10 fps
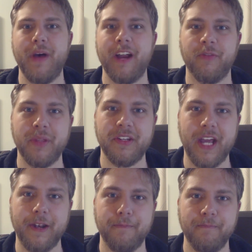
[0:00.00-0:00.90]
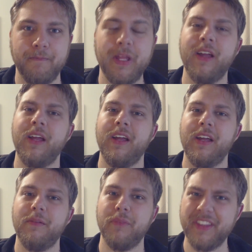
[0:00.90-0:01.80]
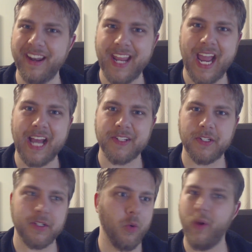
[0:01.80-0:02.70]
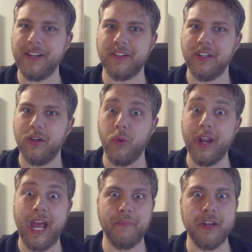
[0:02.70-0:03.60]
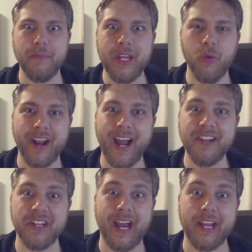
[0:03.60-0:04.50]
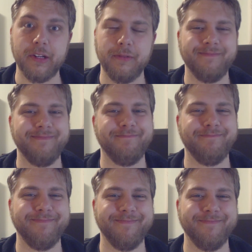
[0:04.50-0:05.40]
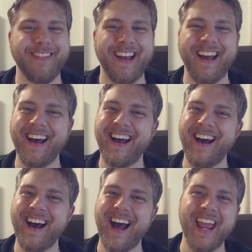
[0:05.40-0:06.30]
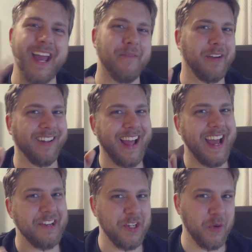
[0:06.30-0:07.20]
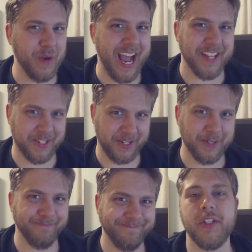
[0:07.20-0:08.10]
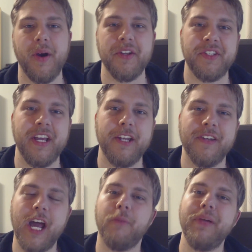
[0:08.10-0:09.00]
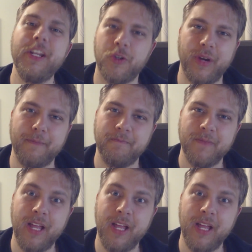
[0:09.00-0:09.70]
back from the dead. But then he asks, "Wait, what happened to me when I died?" "I am glad you asked." So I said, "Now Petrie,